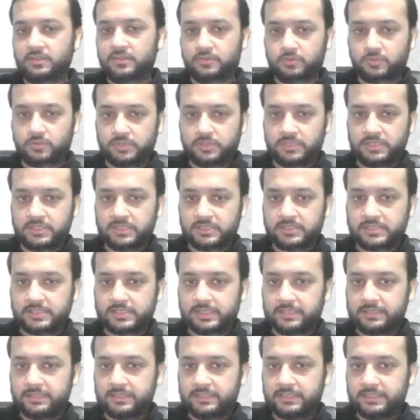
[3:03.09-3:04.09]
So here
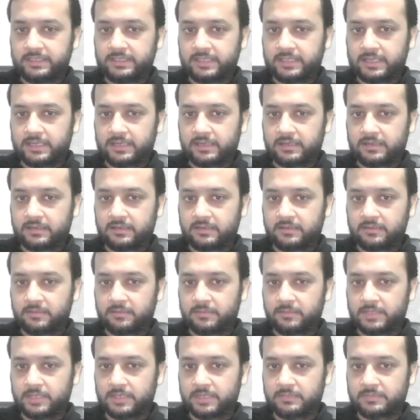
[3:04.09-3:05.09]
sine theta
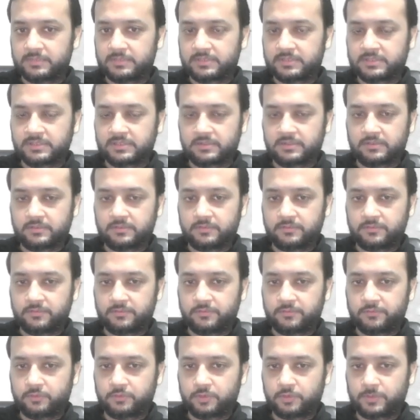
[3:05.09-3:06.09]
becomes
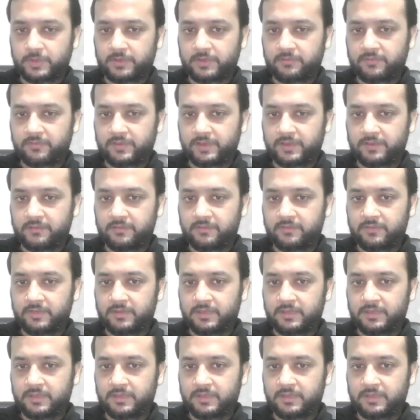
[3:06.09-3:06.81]
4 by 5,